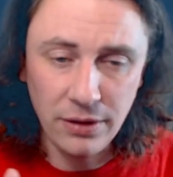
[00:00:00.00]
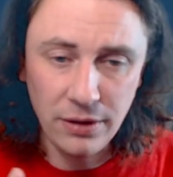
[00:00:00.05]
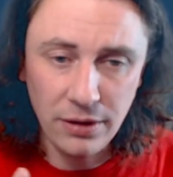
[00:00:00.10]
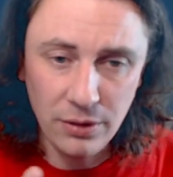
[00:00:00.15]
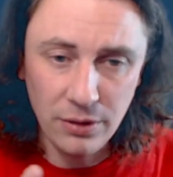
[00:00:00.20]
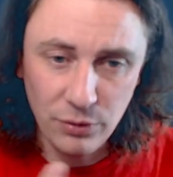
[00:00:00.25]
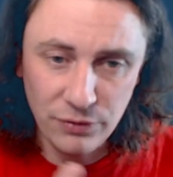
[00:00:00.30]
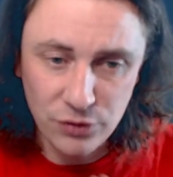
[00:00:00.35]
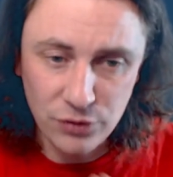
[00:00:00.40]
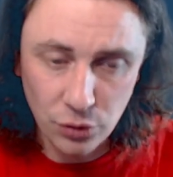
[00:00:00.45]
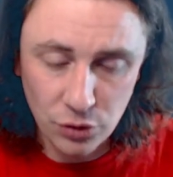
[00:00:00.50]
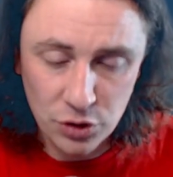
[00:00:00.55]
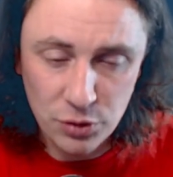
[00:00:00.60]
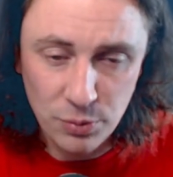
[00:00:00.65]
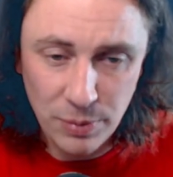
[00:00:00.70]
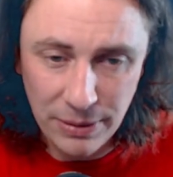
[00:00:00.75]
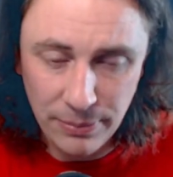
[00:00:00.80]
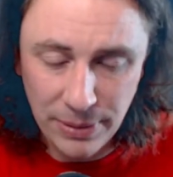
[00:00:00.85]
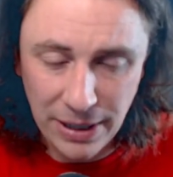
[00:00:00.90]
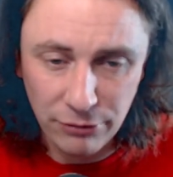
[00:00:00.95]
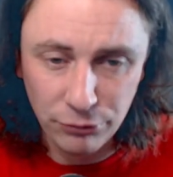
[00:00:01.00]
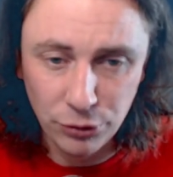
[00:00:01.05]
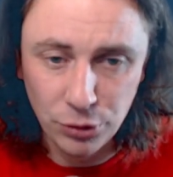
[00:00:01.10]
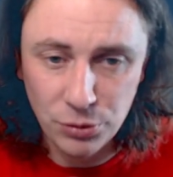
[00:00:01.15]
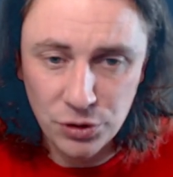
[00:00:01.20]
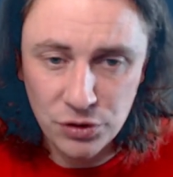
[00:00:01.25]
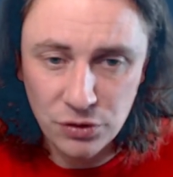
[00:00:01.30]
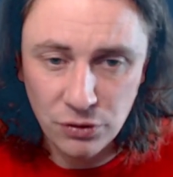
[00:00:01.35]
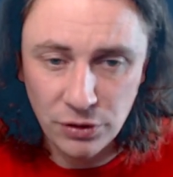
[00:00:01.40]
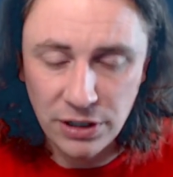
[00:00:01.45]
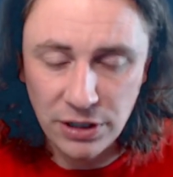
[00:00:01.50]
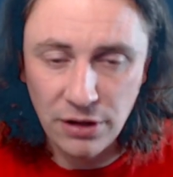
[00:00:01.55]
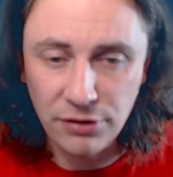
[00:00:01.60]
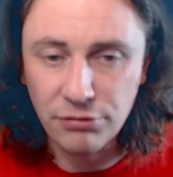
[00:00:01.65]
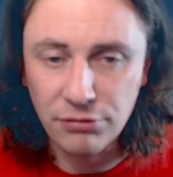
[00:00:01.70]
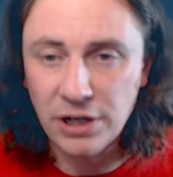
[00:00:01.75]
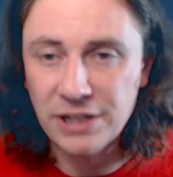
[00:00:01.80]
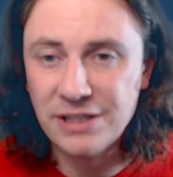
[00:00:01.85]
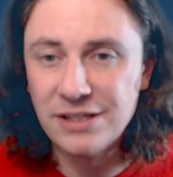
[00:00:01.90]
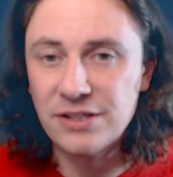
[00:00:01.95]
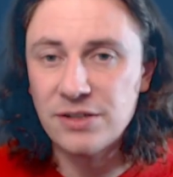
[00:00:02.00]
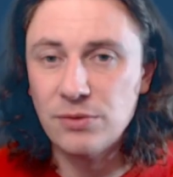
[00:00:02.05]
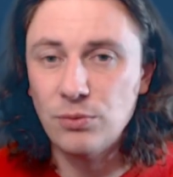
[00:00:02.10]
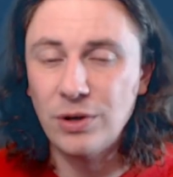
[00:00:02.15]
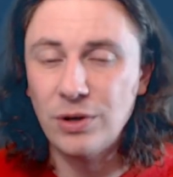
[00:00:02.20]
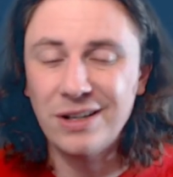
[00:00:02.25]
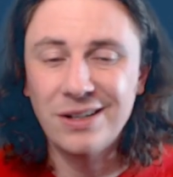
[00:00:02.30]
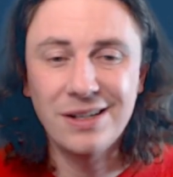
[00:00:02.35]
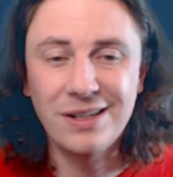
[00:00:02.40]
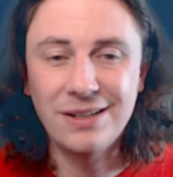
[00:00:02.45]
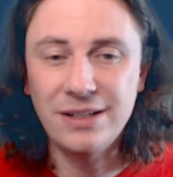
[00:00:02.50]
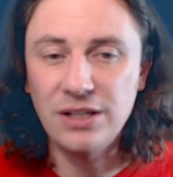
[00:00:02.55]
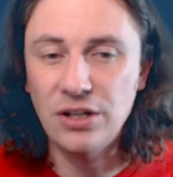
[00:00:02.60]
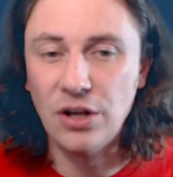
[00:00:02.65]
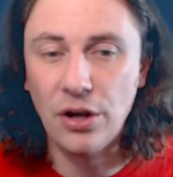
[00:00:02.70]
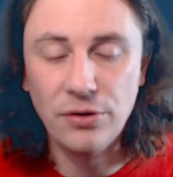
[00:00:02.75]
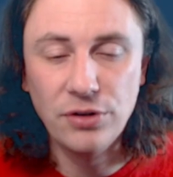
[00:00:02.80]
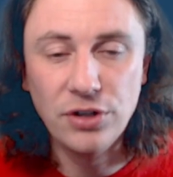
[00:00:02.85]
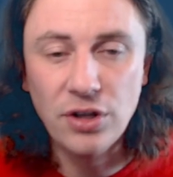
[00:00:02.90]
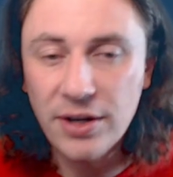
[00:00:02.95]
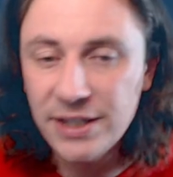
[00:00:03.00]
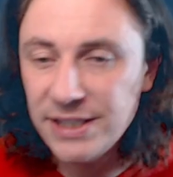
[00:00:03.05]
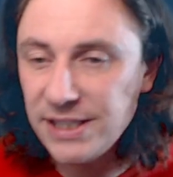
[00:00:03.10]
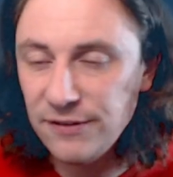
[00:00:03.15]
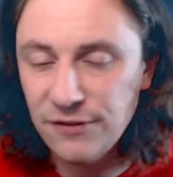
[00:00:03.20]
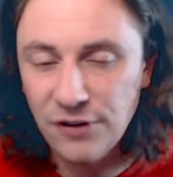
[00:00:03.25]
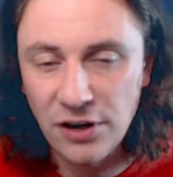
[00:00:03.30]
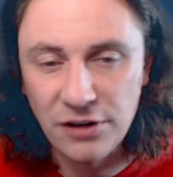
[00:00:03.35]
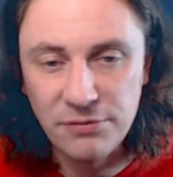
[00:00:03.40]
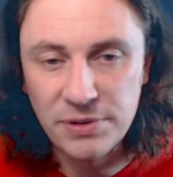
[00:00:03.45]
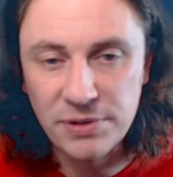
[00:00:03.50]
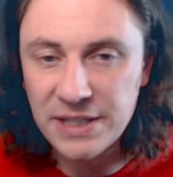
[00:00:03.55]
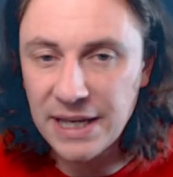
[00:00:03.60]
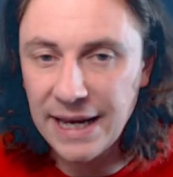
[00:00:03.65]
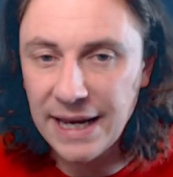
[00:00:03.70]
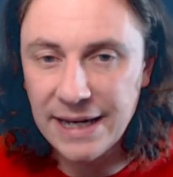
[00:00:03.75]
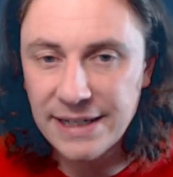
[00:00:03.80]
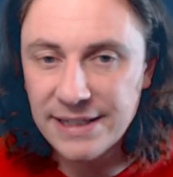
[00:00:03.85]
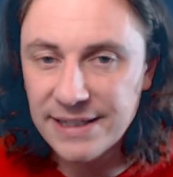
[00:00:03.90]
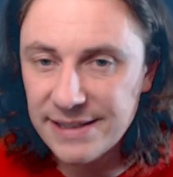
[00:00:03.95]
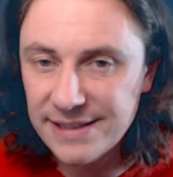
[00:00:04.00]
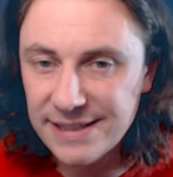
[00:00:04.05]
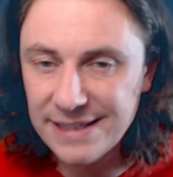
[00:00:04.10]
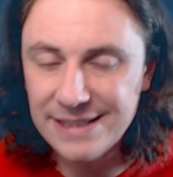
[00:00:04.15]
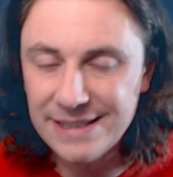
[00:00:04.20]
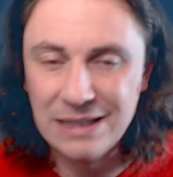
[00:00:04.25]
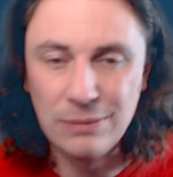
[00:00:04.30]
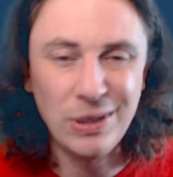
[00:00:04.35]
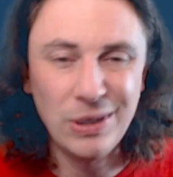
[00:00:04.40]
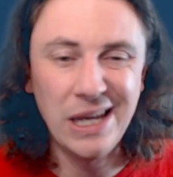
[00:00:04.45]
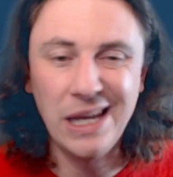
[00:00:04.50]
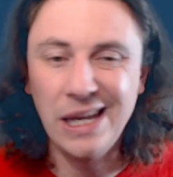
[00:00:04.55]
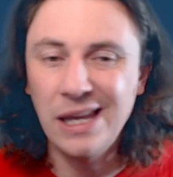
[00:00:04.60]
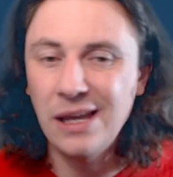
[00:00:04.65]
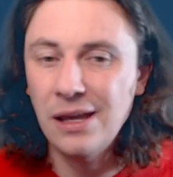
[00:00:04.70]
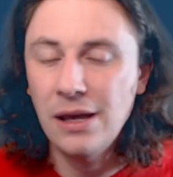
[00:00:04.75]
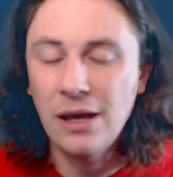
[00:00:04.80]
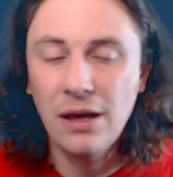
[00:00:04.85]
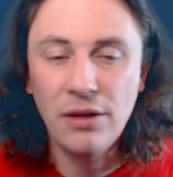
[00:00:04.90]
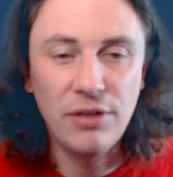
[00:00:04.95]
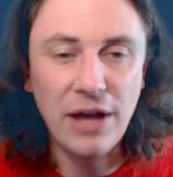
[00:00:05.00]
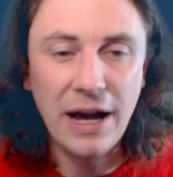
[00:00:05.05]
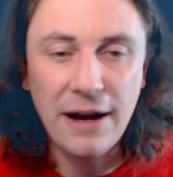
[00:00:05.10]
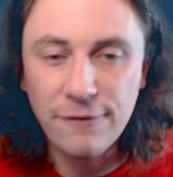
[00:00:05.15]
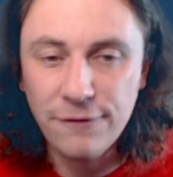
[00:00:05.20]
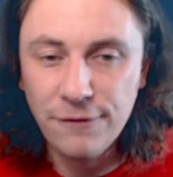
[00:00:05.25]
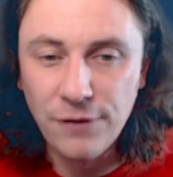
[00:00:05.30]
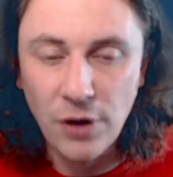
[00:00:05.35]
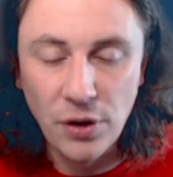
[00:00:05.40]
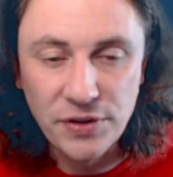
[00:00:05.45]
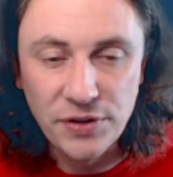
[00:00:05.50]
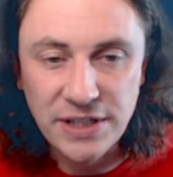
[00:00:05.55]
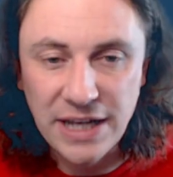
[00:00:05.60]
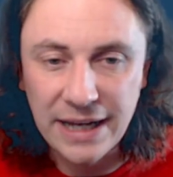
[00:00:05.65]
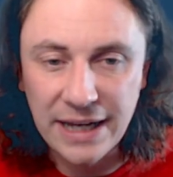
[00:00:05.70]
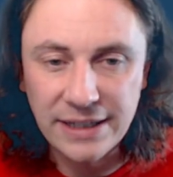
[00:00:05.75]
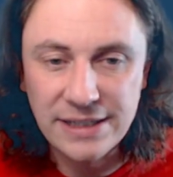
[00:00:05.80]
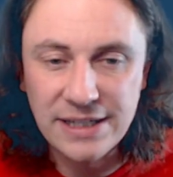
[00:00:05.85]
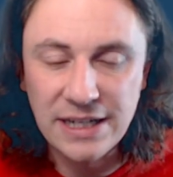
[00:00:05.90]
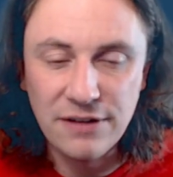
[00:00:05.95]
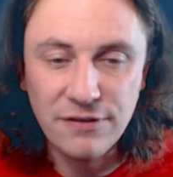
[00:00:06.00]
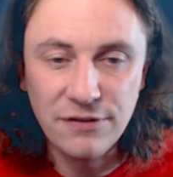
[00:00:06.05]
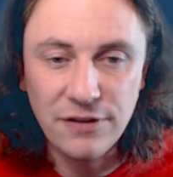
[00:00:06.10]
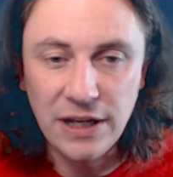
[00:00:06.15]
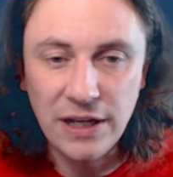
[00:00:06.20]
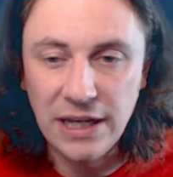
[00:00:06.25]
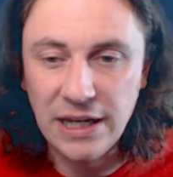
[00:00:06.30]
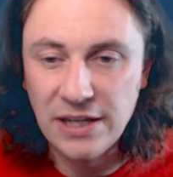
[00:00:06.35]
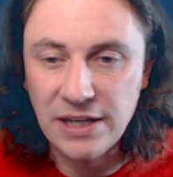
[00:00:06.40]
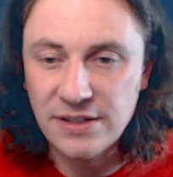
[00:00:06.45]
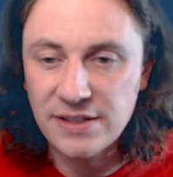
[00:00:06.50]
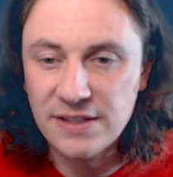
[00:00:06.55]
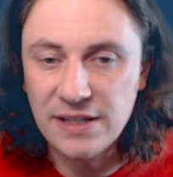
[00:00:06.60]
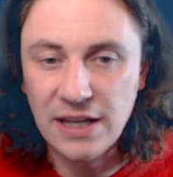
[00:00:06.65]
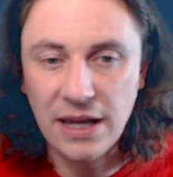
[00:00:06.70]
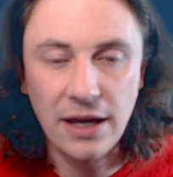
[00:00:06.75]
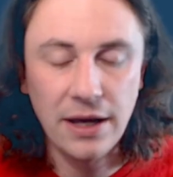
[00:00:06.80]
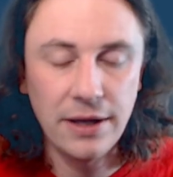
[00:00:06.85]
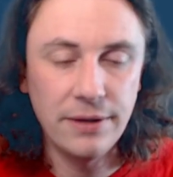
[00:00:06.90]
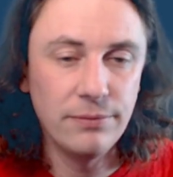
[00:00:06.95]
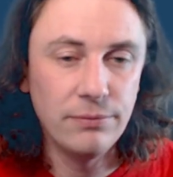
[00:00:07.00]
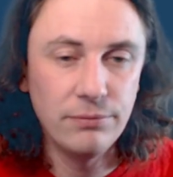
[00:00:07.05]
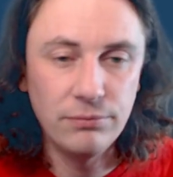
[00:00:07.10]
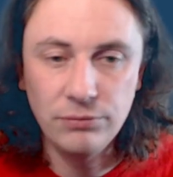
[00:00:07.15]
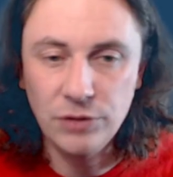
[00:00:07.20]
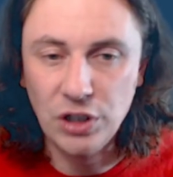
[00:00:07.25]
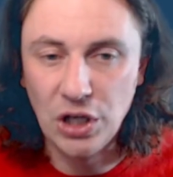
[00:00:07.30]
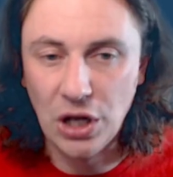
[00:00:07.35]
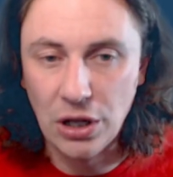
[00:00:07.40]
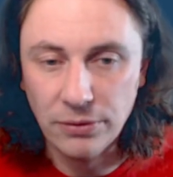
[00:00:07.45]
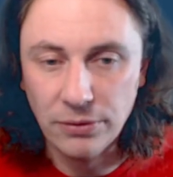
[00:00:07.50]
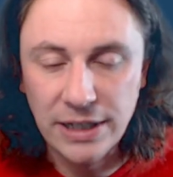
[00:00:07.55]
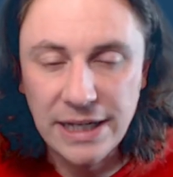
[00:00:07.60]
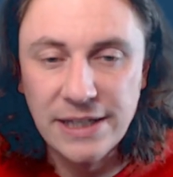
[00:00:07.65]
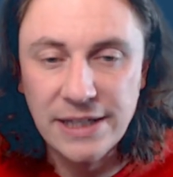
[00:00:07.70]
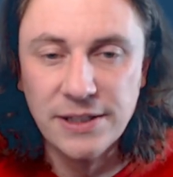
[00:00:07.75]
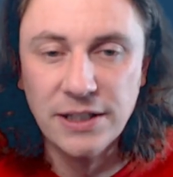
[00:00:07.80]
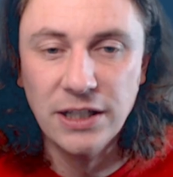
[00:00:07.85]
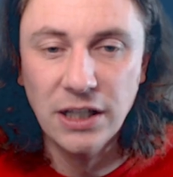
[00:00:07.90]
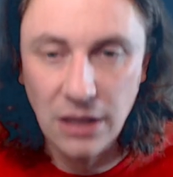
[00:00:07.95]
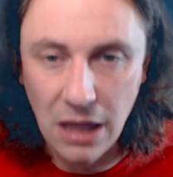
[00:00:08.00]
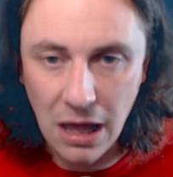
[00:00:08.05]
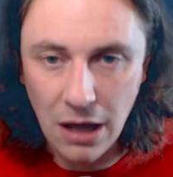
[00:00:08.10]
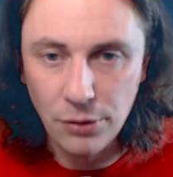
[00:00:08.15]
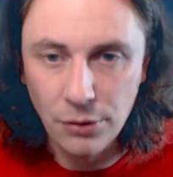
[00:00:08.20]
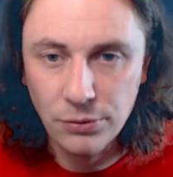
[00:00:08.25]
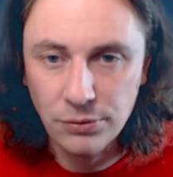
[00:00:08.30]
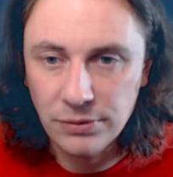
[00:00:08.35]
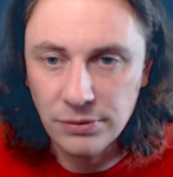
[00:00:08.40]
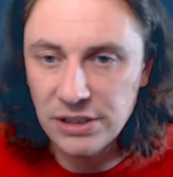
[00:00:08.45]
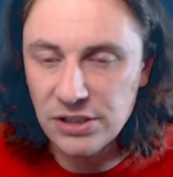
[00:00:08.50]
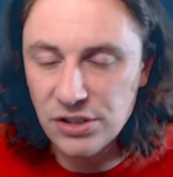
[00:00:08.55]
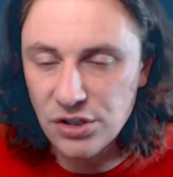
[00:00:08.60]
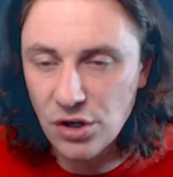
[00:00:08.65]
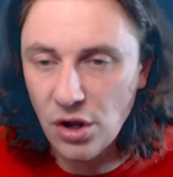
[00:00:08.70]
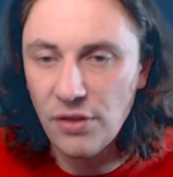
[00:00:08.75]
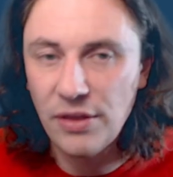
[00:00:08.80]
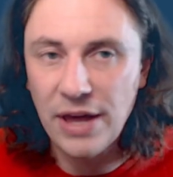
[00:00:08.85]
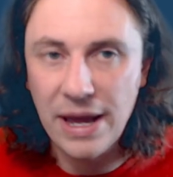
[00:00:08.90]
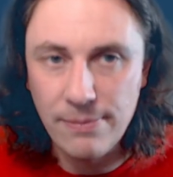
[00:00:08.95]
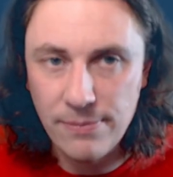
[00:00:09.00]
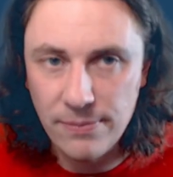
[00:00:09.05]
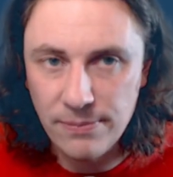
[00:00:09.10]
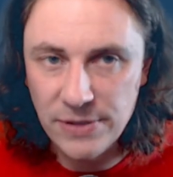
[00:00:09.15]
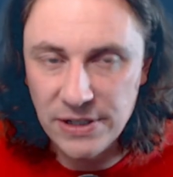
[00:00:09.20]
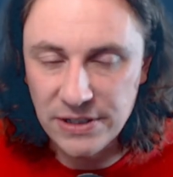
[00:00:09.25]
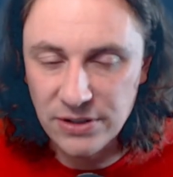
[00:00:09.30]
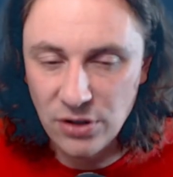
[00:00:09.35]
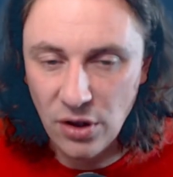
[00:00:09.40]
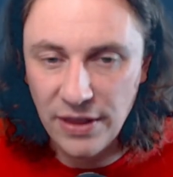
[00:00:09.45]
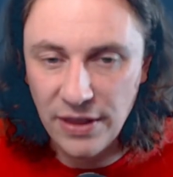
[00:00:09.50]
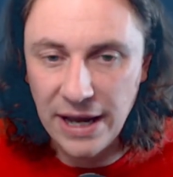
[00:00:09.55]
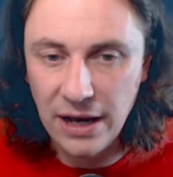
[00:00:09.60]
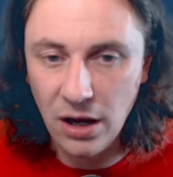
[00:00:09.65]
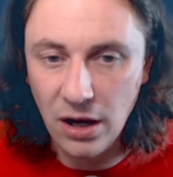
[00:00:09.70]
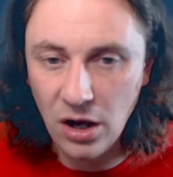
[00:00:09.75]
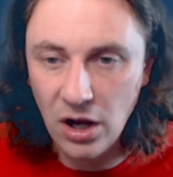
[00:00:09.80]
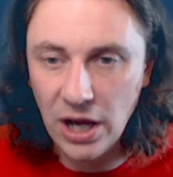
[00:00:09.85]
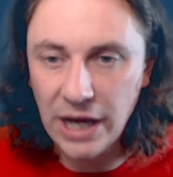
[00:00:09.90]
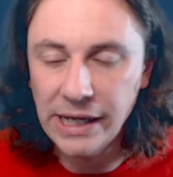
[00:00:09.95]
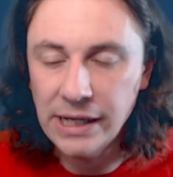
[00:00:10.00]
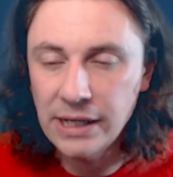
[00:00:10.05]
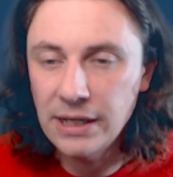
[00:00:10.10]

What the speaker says: we've talked a bit about rheumatoid arthritis, and we're going to, 95% anti-CCP. That false negative is, it's low. It's not that high.